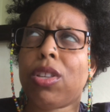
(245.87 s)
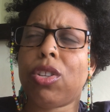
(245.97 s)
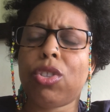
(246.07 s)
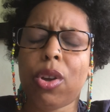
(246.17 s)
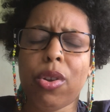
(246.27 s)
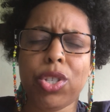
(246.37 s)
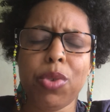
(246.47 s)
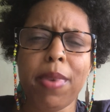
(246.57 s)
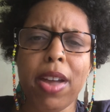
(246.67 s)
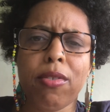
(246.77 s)
two
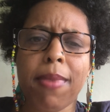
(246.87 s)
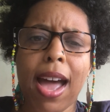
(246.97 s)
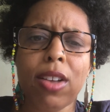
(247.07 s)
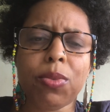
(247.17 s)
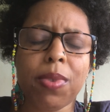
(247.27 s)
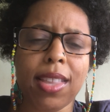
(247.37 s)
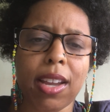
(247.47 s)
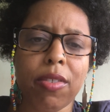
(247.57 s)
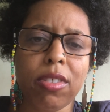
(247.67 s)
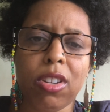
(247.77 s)
bedroom house with like
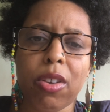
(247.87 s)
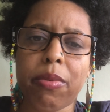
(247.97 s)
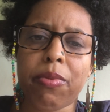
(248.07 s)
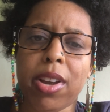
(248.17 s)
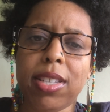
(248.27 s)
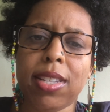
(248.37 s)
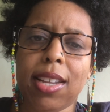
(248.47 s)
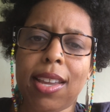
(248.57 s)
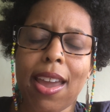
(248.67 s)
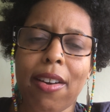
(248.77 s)
a front
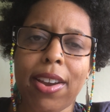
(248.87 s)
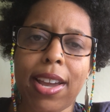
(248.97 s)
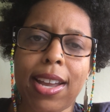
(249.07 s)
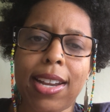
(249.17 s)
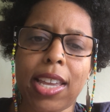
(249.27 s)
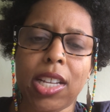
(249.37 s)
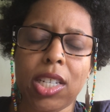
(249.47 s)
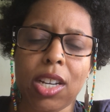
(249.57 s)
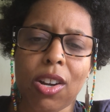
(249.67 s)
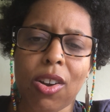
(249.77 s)
sitting area and a
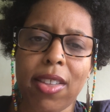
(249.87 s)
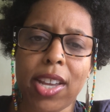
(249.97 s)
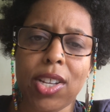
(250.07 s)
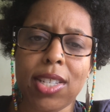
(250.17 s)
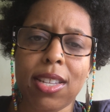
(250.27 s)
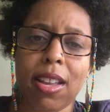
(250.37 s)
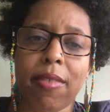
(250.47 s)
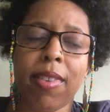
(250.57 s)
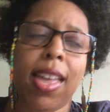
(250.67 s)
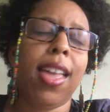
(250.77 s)
kitchen and all that good stuff.
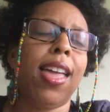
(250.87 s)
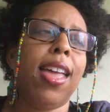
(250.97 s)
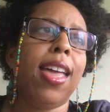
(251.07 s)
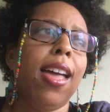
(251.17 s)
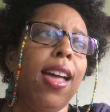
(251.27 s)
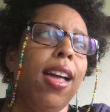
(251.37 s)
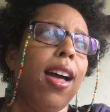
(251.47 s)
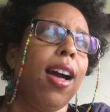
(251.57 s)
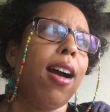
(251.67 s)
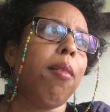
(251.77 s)

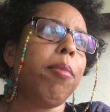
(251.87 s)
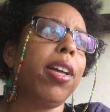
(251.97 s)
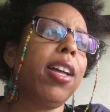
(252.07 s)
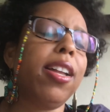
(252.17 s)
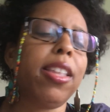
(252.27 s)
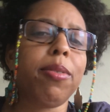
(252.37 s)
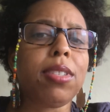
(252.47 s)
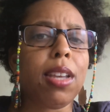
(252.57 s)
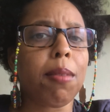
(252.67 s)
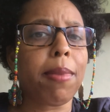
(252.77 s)
There was a
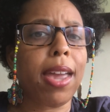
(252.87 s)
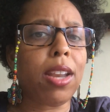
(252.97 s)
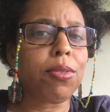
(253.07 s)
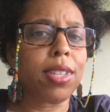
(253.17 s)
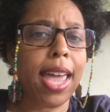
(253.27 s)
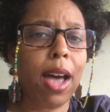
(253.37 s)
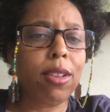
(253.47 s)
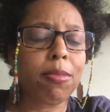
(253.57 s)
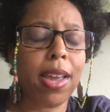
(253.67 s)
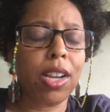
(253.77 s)
young man who was the
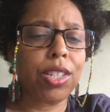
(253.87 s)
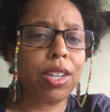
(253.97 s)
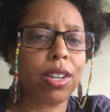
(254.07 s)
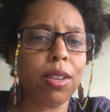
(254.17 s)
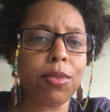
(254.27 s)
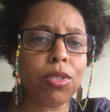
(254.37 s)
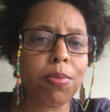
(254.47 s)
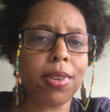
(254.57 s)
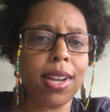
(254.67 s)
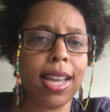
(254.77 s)
house manager, and he was
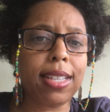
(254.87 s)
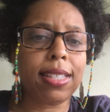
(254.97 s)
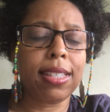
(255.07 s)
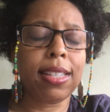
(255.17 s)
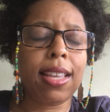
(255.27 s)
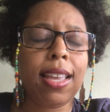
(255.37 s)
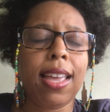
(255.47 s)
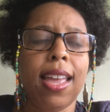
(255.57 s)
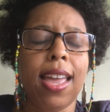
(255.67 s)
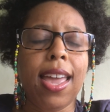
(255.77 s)
super nice,
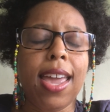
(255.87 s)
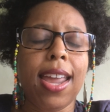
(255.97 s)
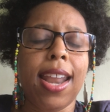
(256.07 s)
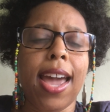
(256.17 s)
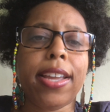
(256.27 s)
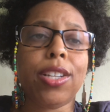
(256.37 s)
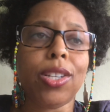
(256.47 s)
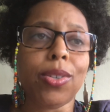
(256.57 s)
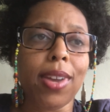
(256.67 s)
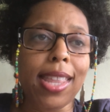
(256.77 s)
and I
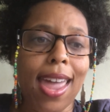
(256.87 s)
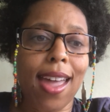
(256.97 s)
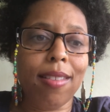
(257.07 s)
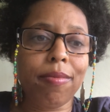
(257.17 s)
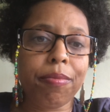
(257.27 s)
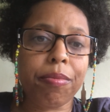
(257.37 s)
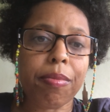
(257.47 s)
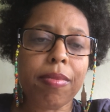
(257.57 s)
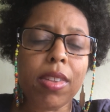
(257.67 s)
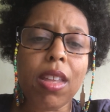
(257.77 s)
enjoyed that.
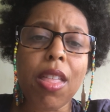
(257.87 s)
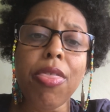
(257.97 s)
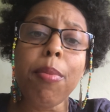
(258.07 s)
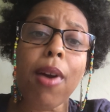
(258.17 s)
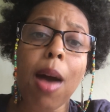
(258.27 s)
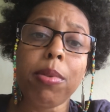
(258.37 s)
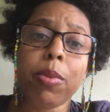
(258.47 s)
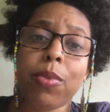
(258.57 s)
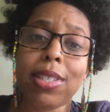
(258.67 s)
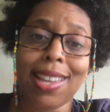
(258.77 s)
The problem
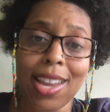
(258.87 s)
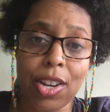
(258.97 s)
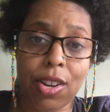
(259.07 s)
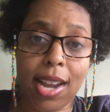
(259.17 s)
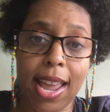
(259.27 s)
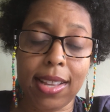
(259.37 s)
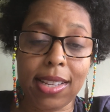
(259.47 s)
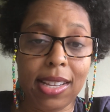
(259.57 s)
was the internet.